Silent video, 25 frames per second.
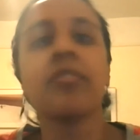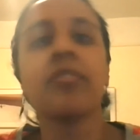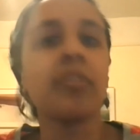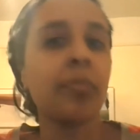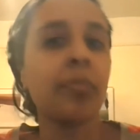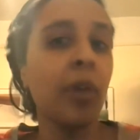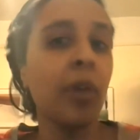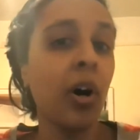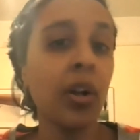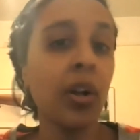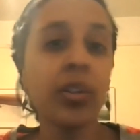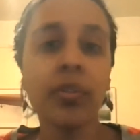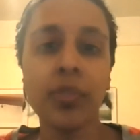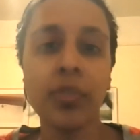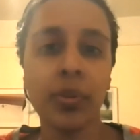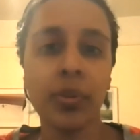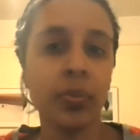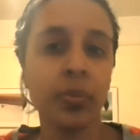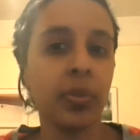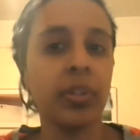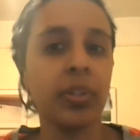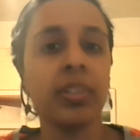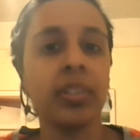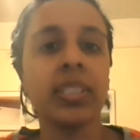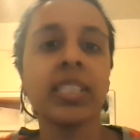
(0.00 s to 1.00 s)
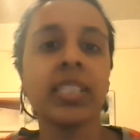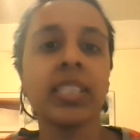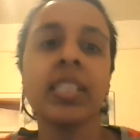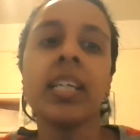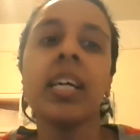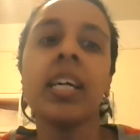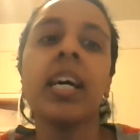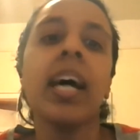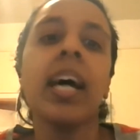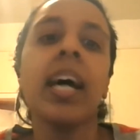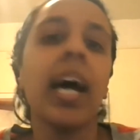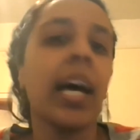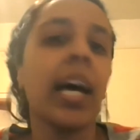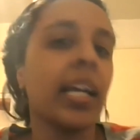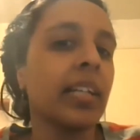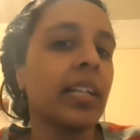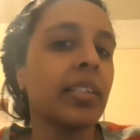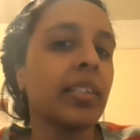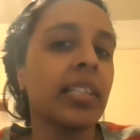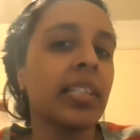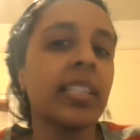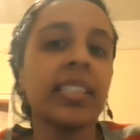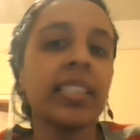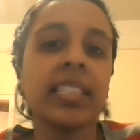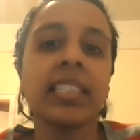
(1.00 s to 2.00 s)
from all over the world, and
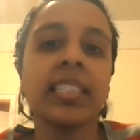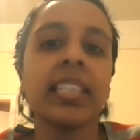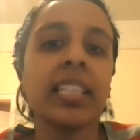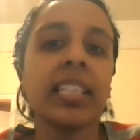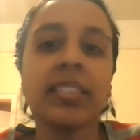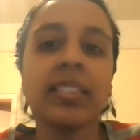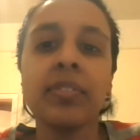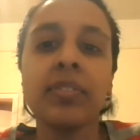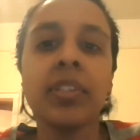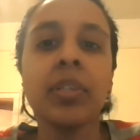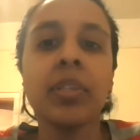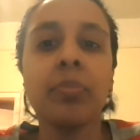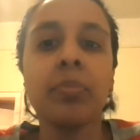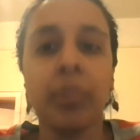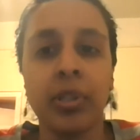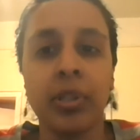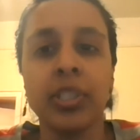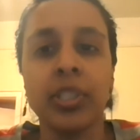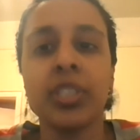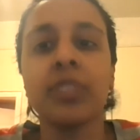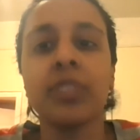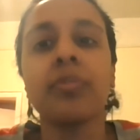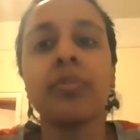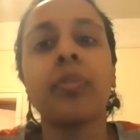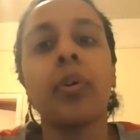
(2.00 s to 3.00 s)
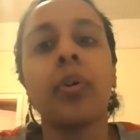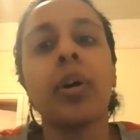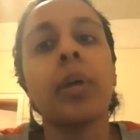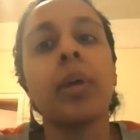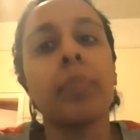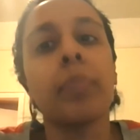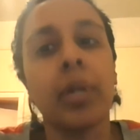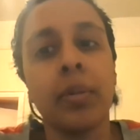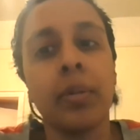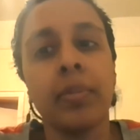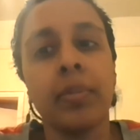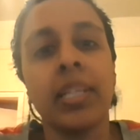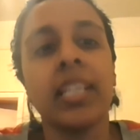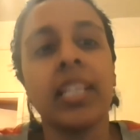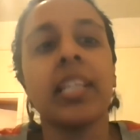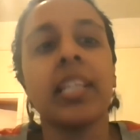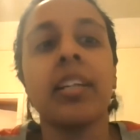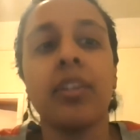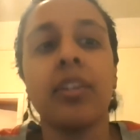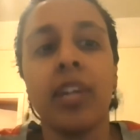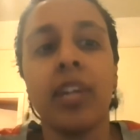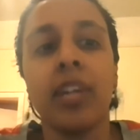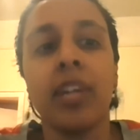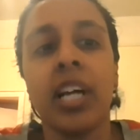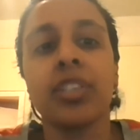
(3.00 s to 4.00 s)
it successfully pushed for a permanent
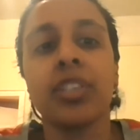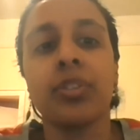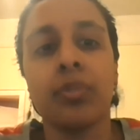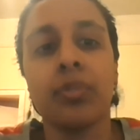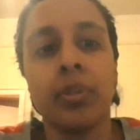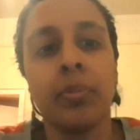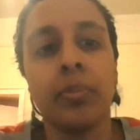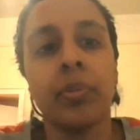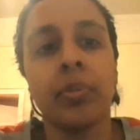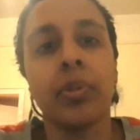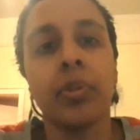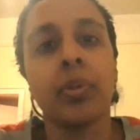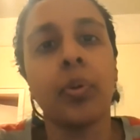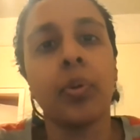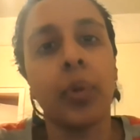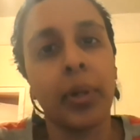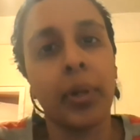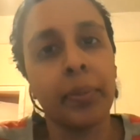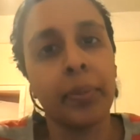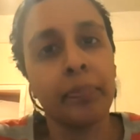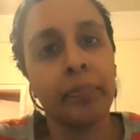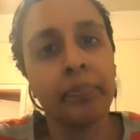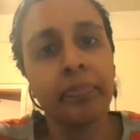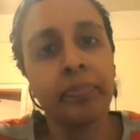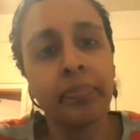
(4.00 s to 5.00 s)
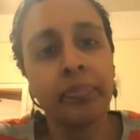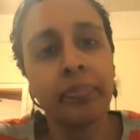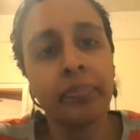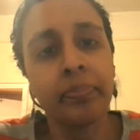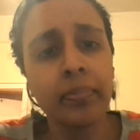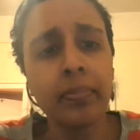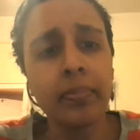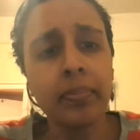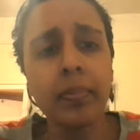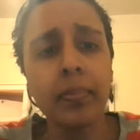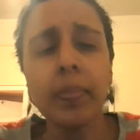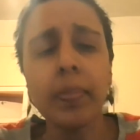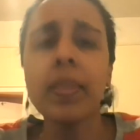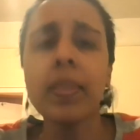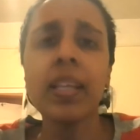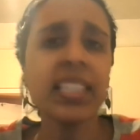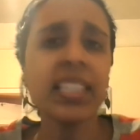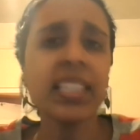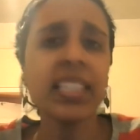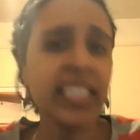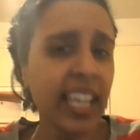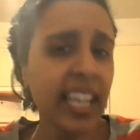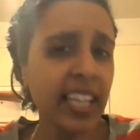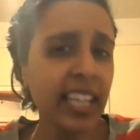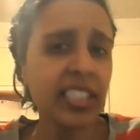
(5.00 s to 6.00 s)
international criminal court.
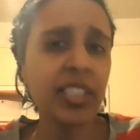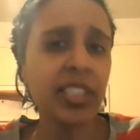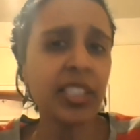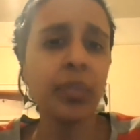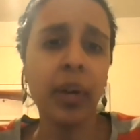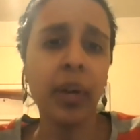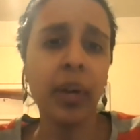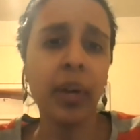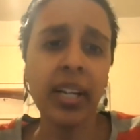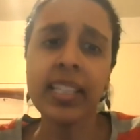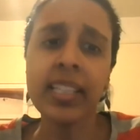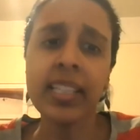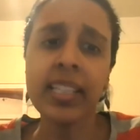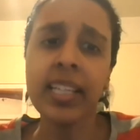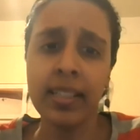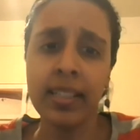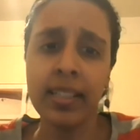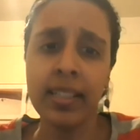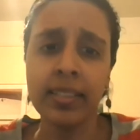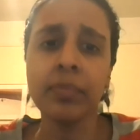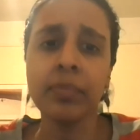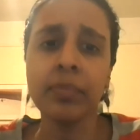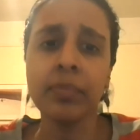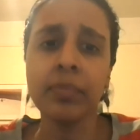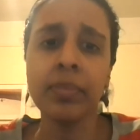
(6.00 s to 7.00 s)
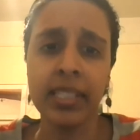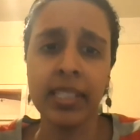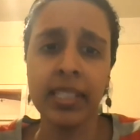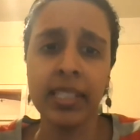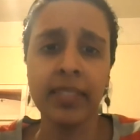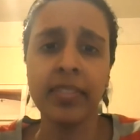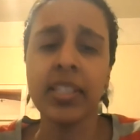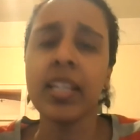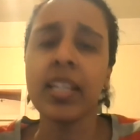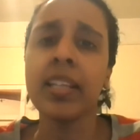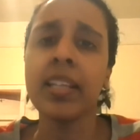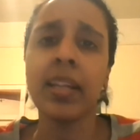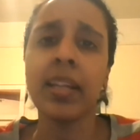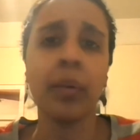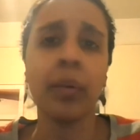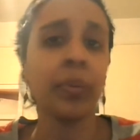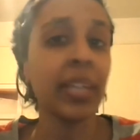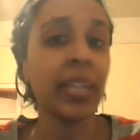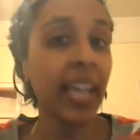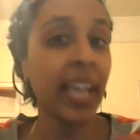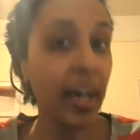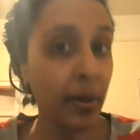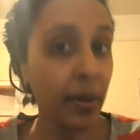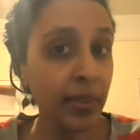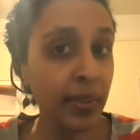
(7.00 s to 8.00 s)
It's actually widely held and believed that
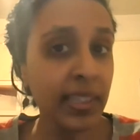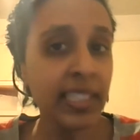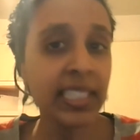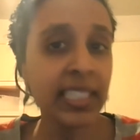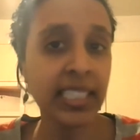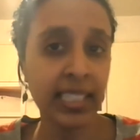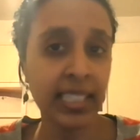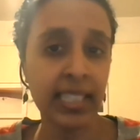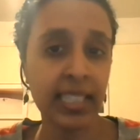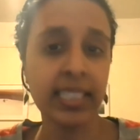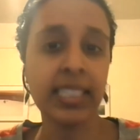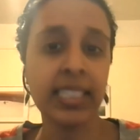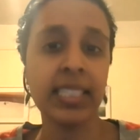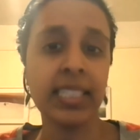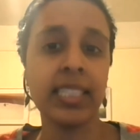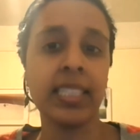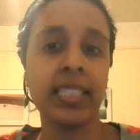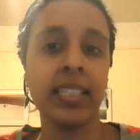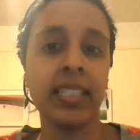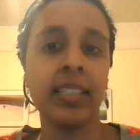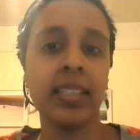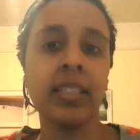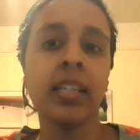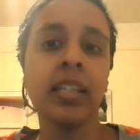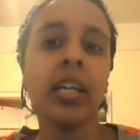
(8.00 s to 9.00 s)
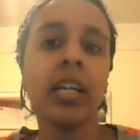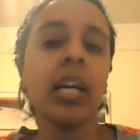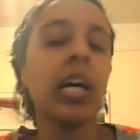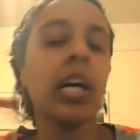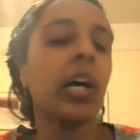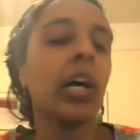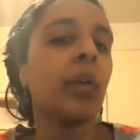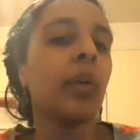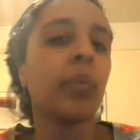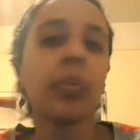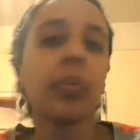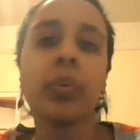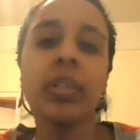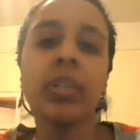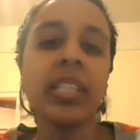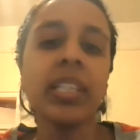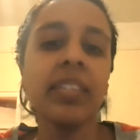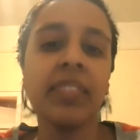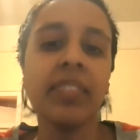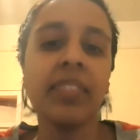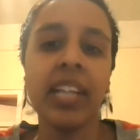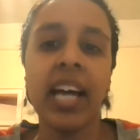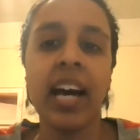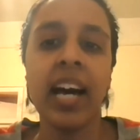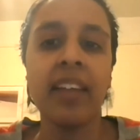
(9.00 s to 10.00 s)
without the CICC, we wouldn't
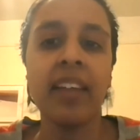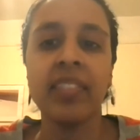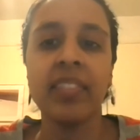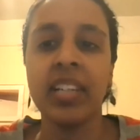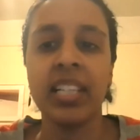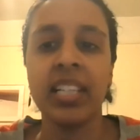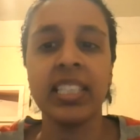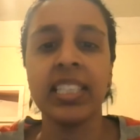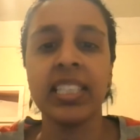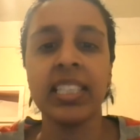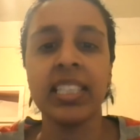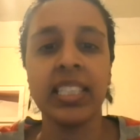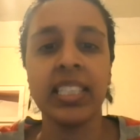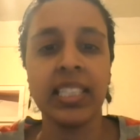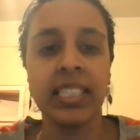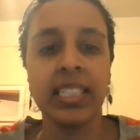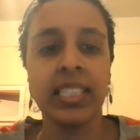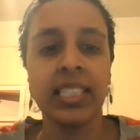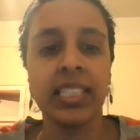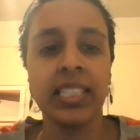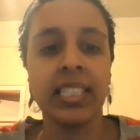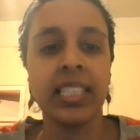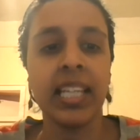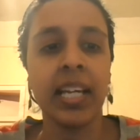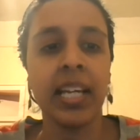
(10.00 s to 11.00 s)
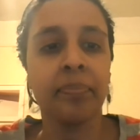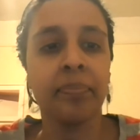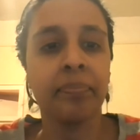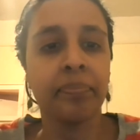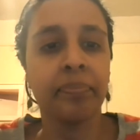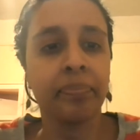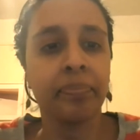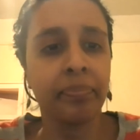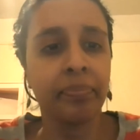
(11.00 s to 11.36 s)
even have an ICC today.